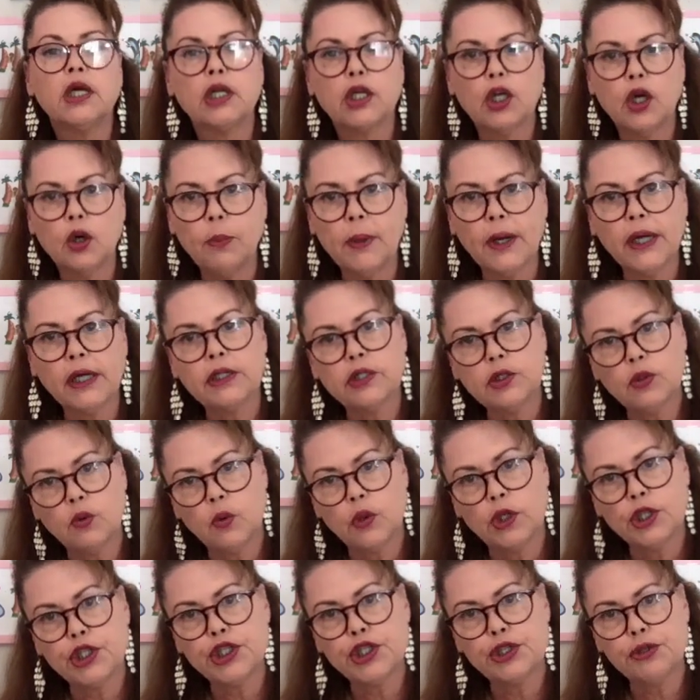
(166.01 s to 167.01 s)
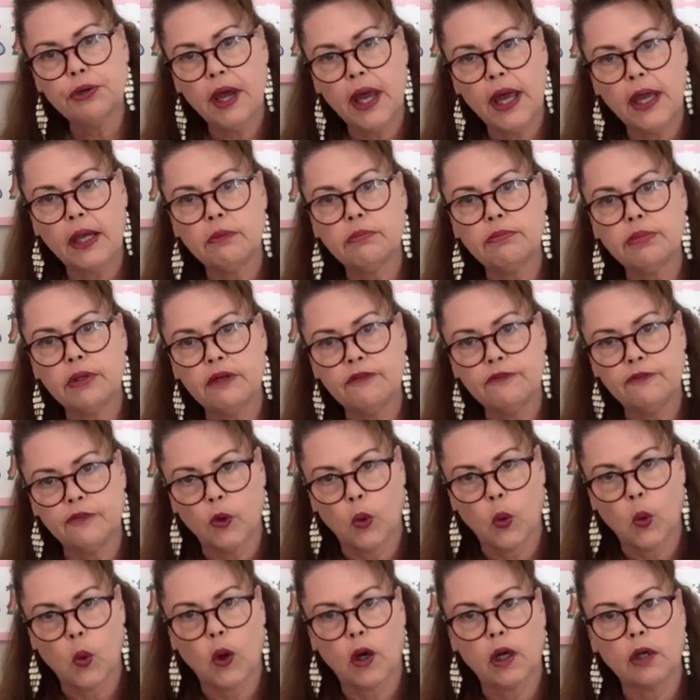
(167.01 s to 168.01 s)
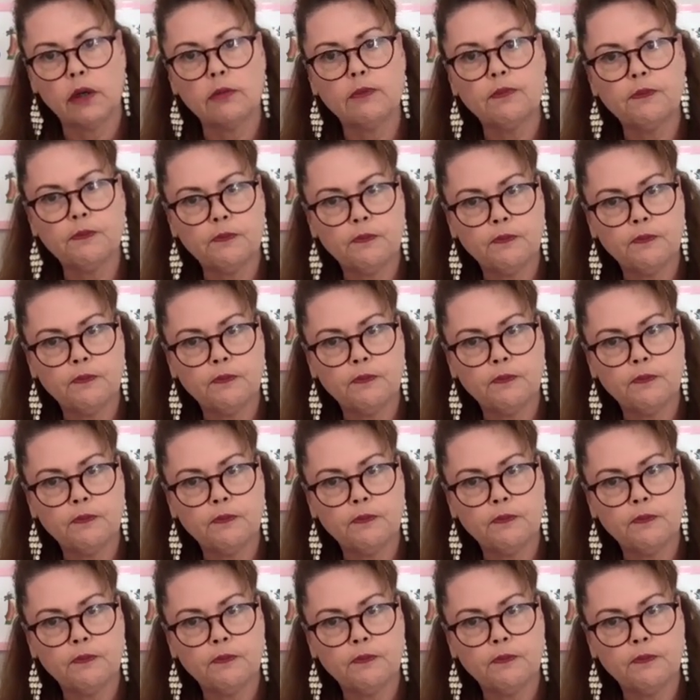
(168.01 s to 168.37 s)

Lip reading: go back to what you had before.